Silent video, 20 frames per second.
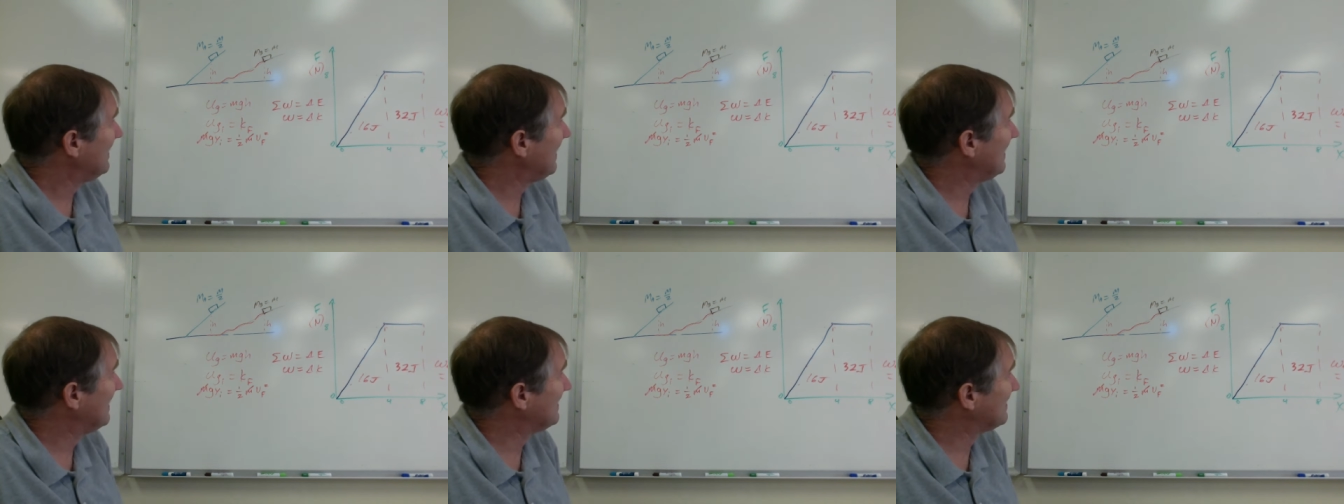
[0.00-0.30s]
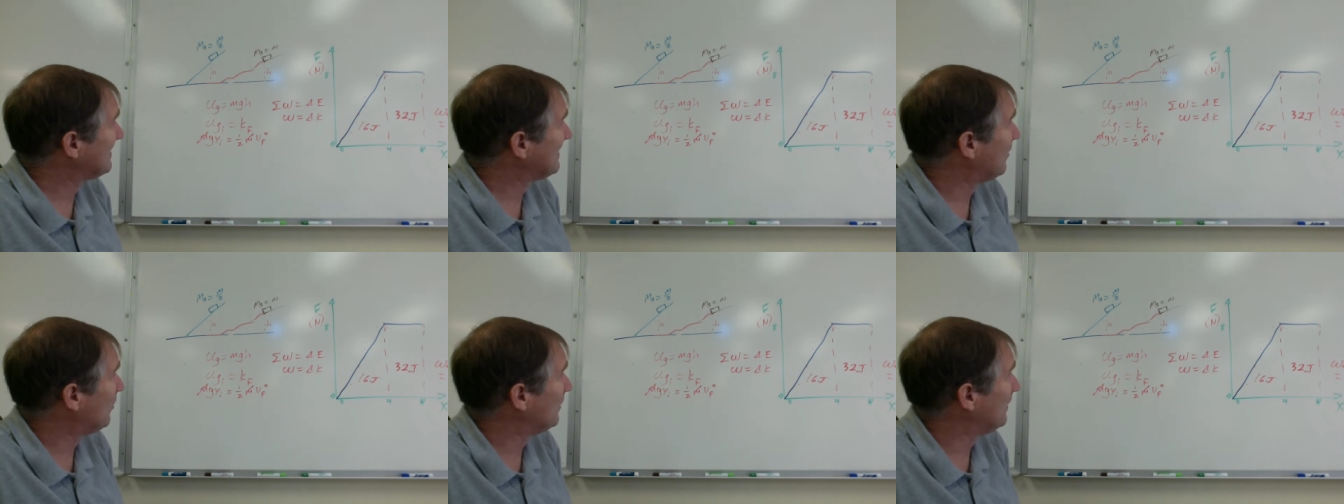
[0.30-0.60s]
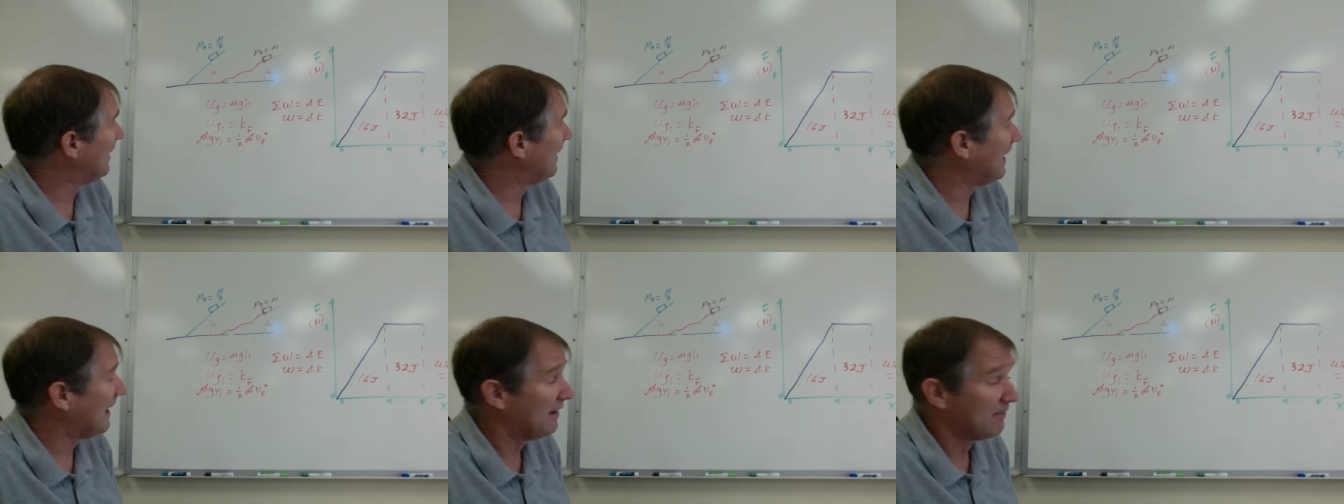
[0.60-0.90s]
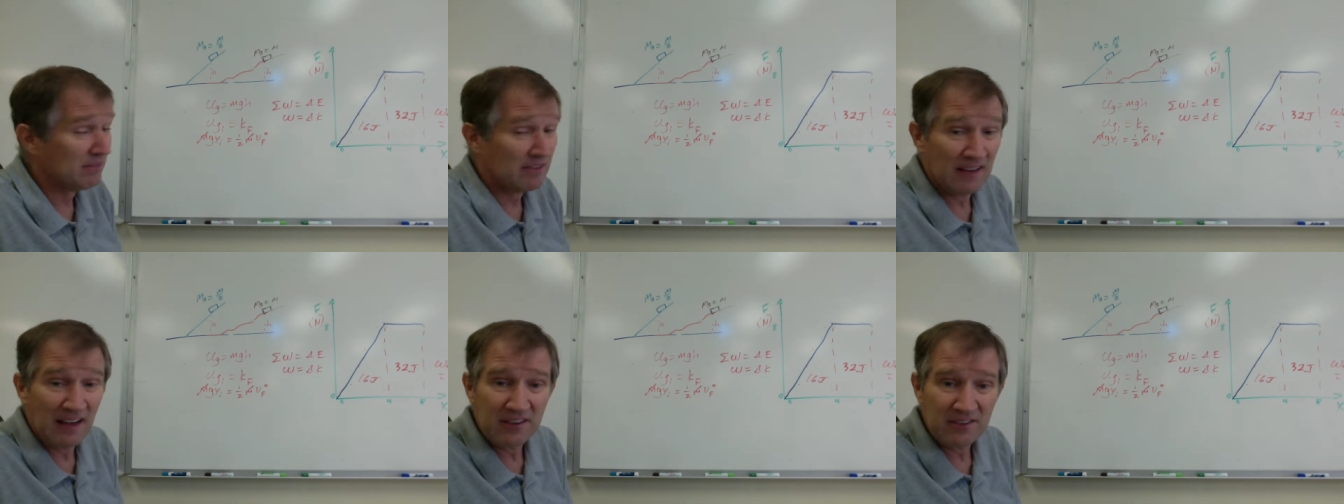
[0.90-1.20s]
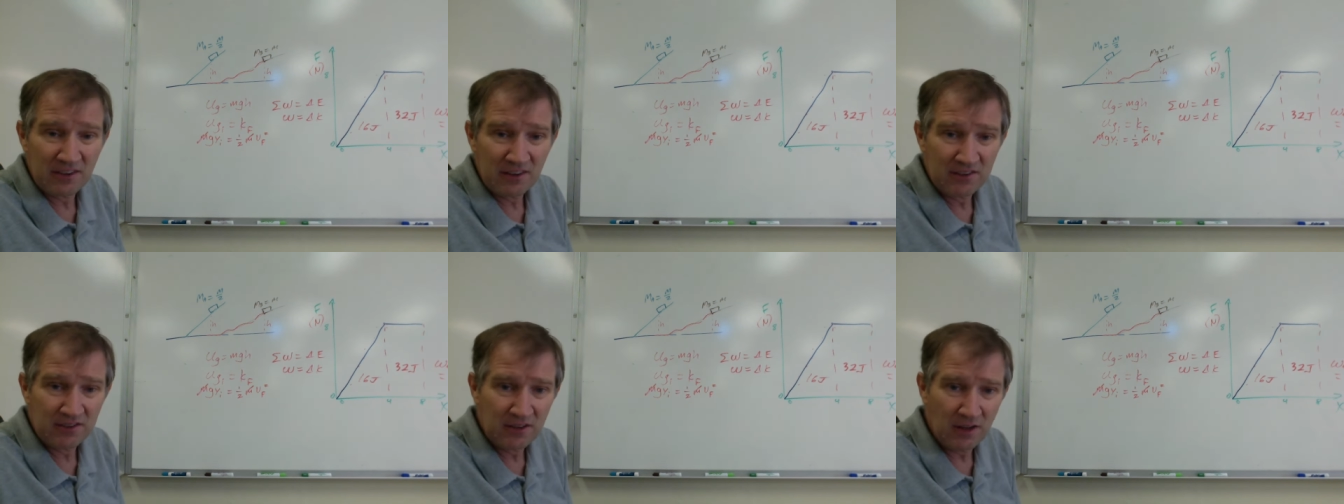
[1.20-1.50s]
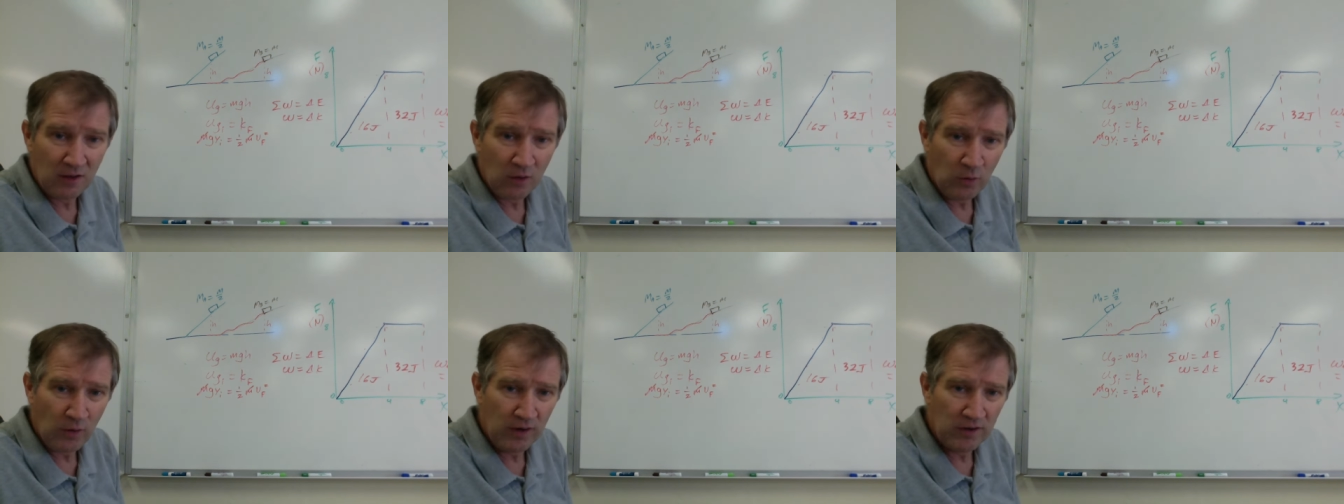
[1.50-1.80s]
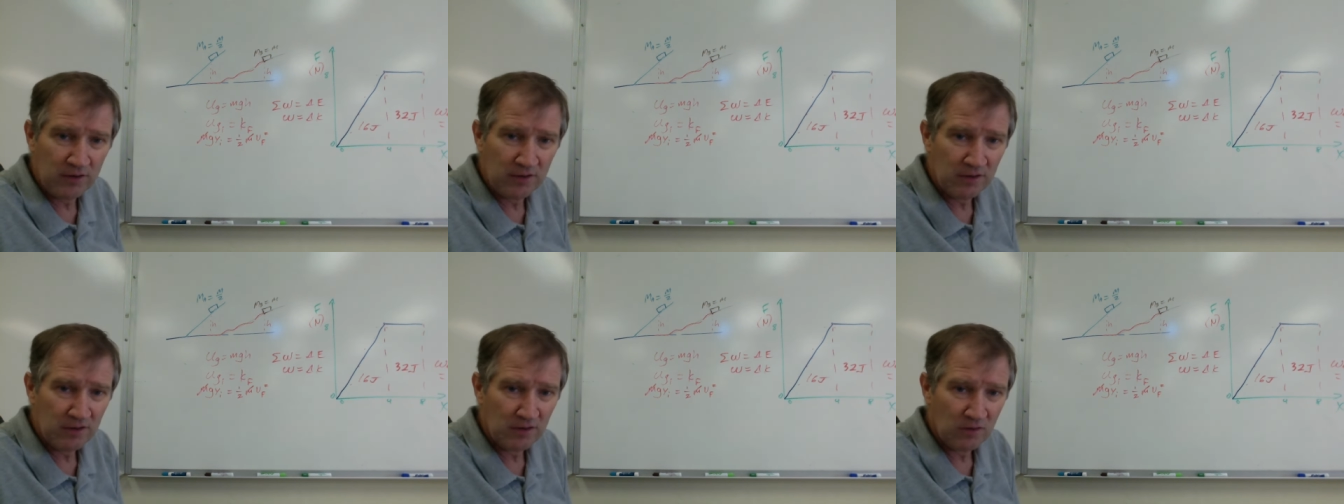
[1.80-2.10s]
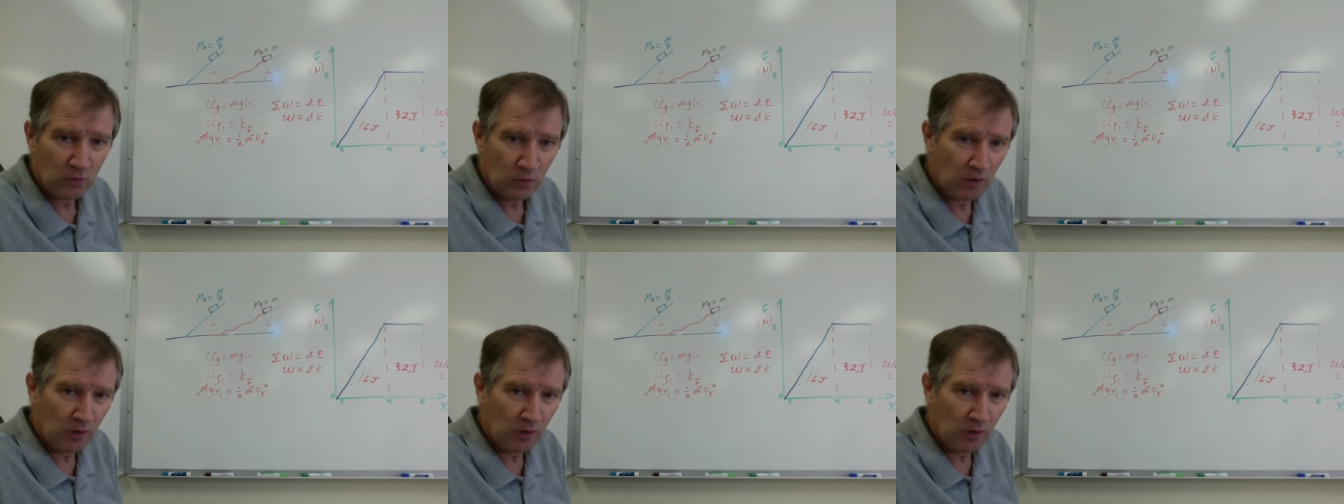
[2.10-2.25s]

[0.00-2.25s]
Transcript: it's going to have less acceleration.